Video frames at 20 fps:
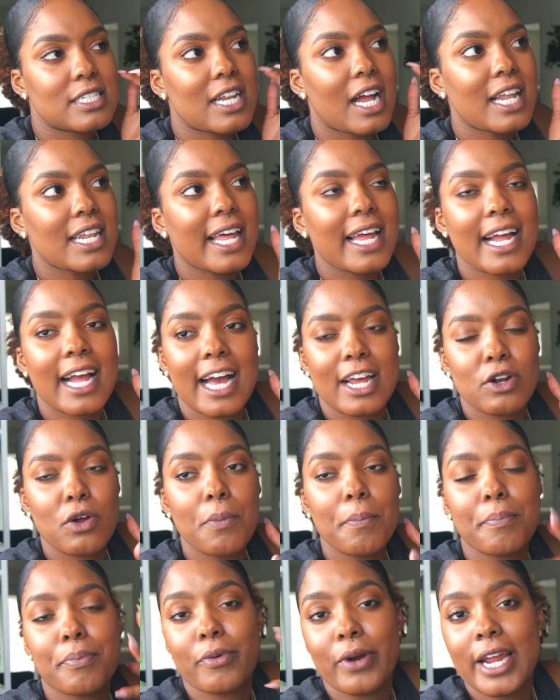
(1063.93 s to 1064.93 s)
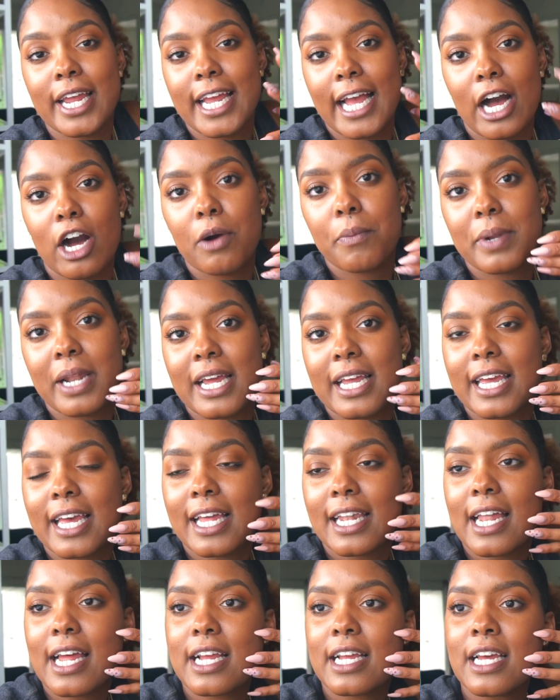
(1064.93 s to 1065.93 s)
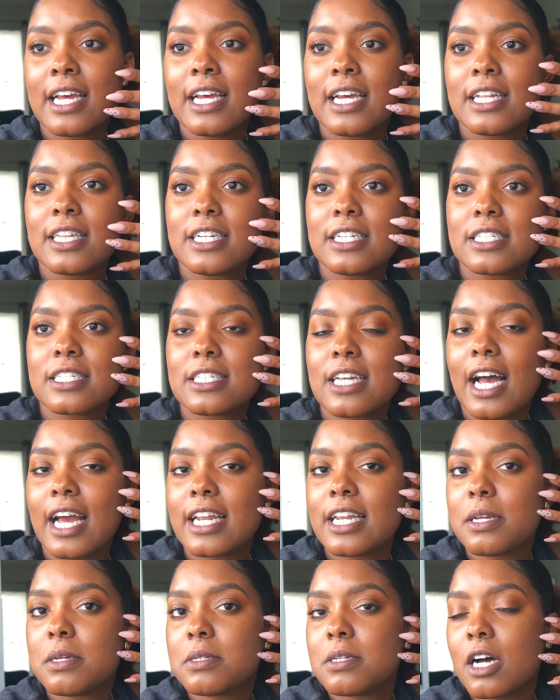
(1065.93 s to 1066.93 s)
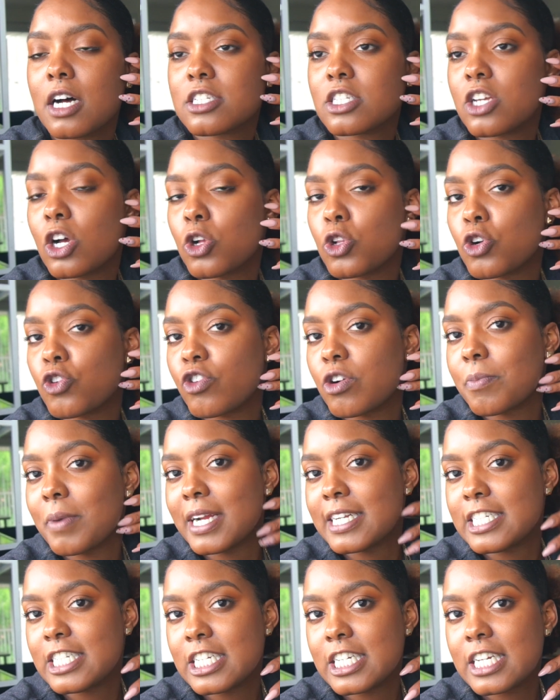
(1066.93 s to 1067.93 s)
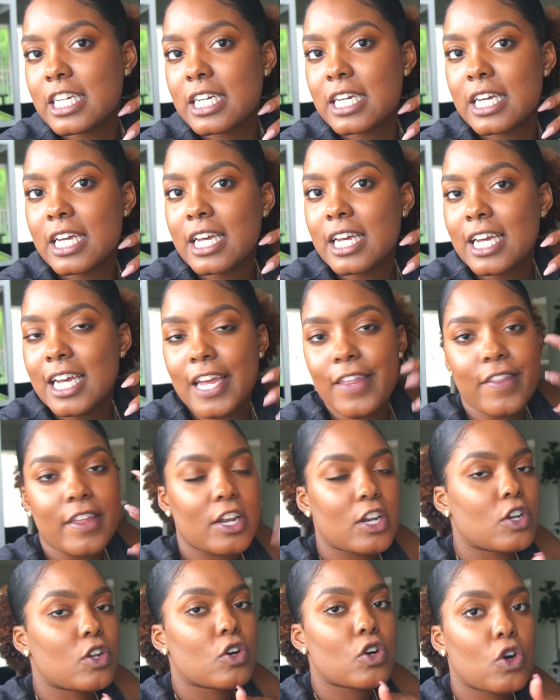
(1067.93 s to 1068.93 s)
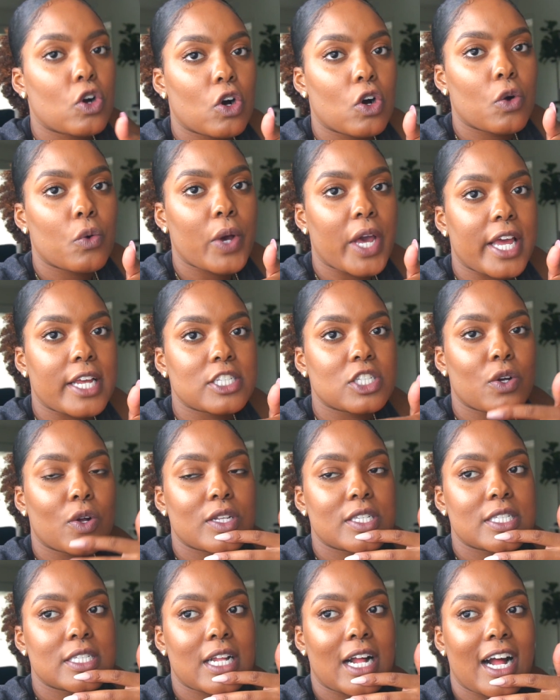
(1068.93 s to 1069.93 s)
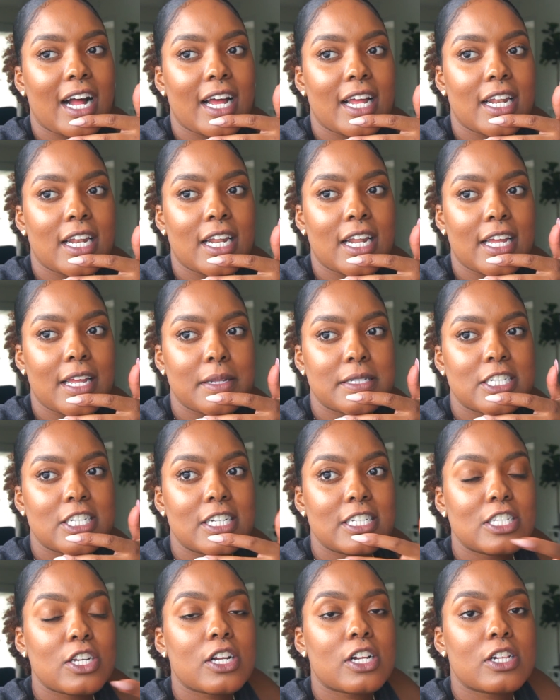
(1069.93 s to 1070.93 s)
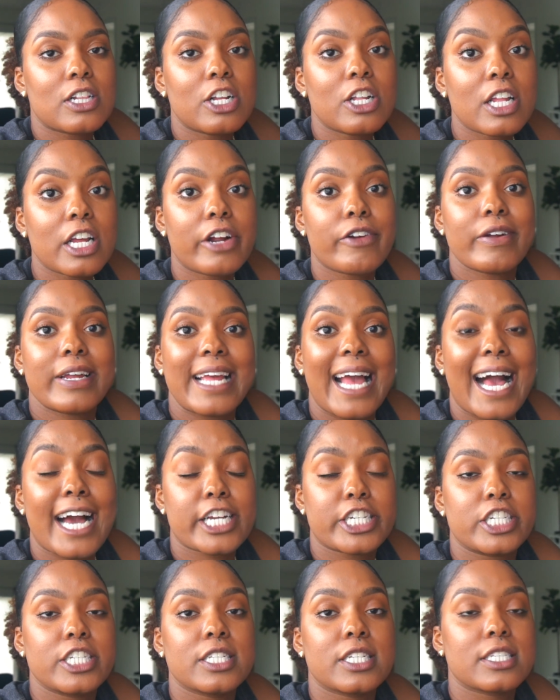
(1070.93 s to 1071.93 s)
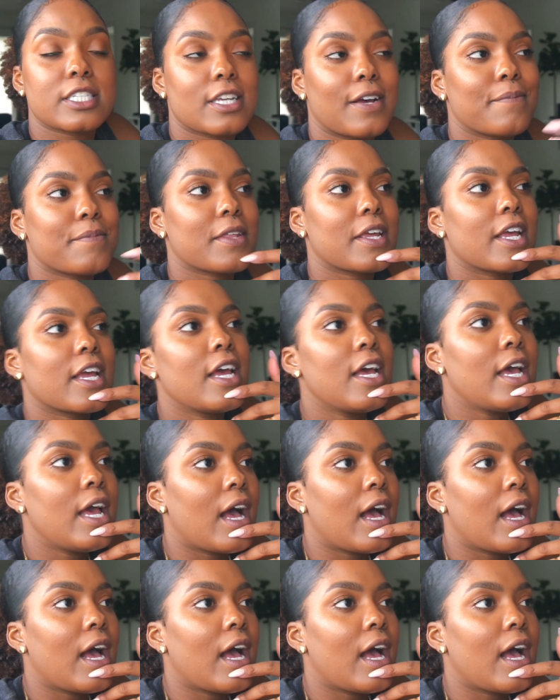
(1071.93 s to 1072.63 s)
Not like I don't break out, but I get like these tiny dots all over my cheek. And then it'll go away. So it's not, it's, it's a clearly a reaction to something.